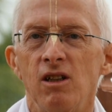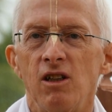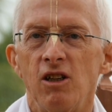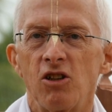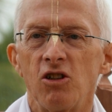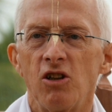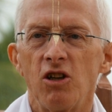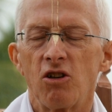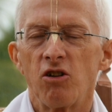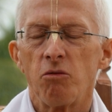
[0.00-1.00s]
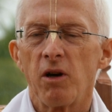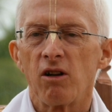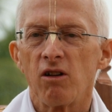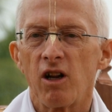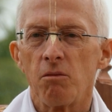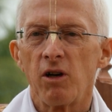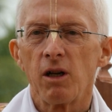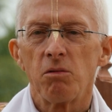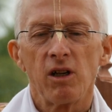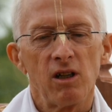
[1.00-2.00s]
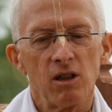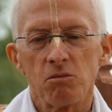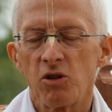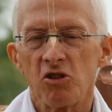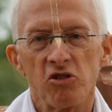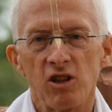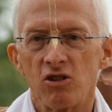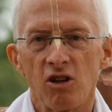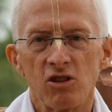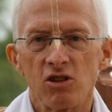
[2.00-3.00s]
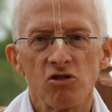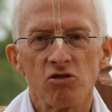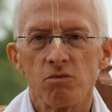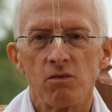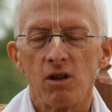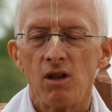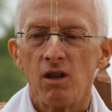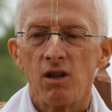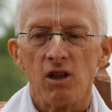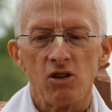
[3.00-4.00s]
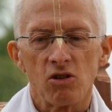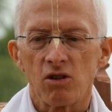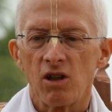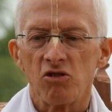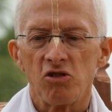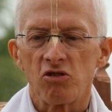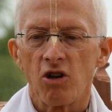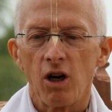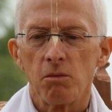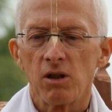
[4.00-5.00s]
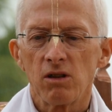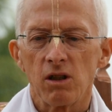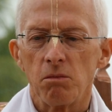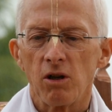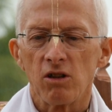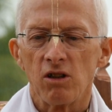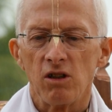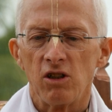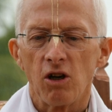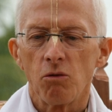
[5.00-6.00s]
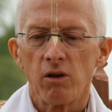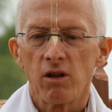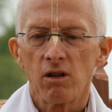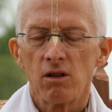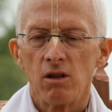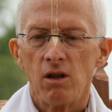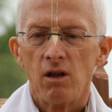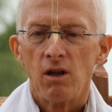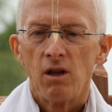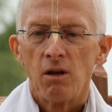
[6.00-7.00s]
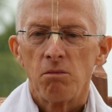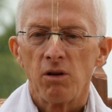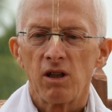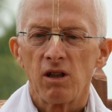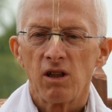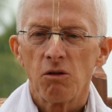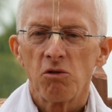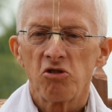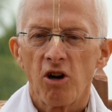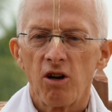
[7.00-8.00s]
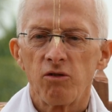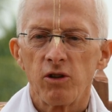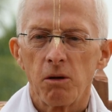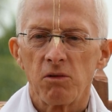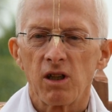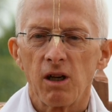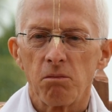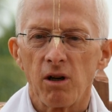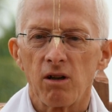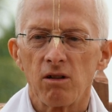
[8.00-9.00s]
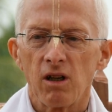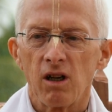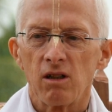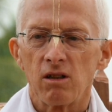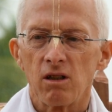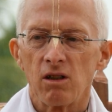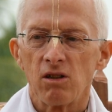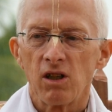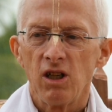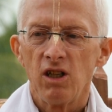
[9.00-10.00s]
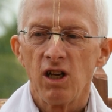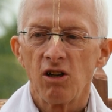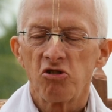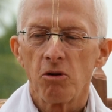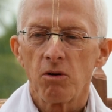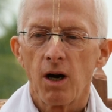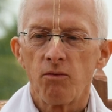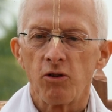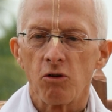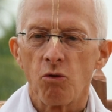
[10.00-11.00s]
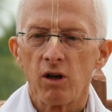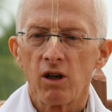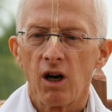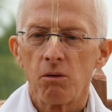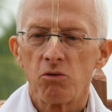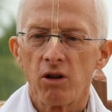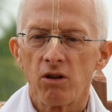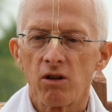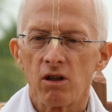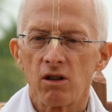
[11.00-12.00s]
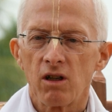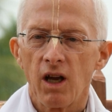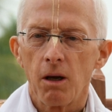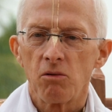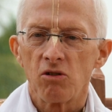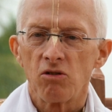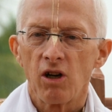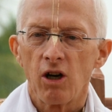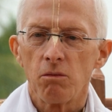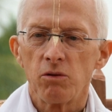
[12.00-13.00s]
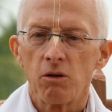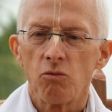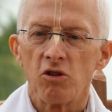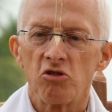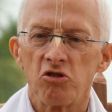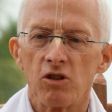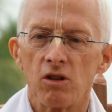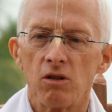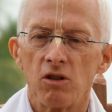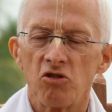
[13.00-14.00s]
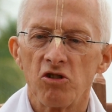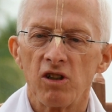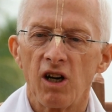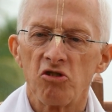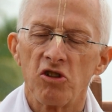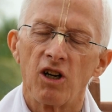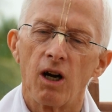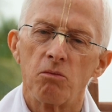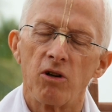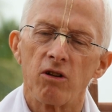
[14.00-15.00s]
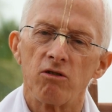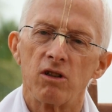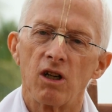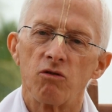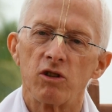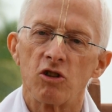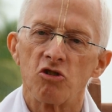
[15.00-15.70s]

He could have made a lot of money, but he didn't press any charges. He took it as his karma. He dealt with it. But it was hard for him to get better, and he needed some comfort. One godbrother that came to help him was Sannyasi godbrother Ratatvija